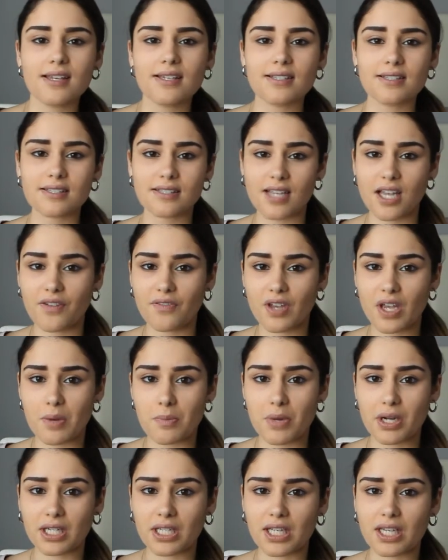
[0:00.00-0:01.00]
saving
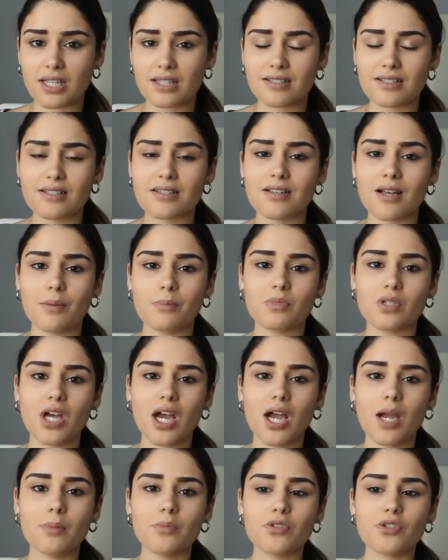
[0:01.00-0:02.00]
money, and
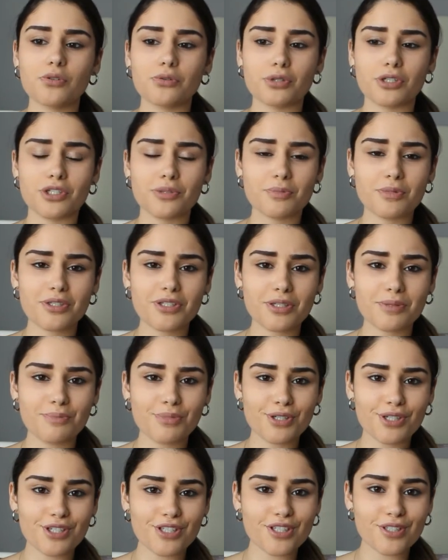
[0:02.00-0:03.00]
sometimes Christmas can
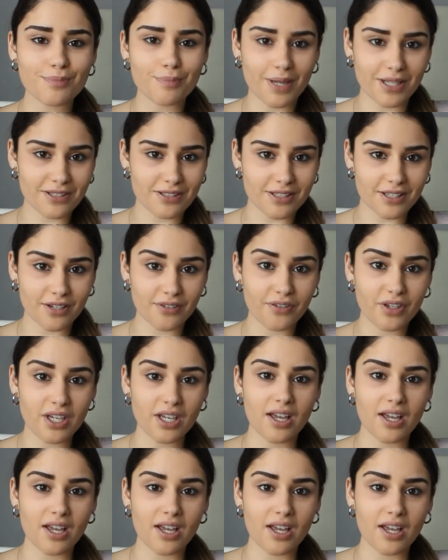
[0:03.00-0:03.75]
be expensive.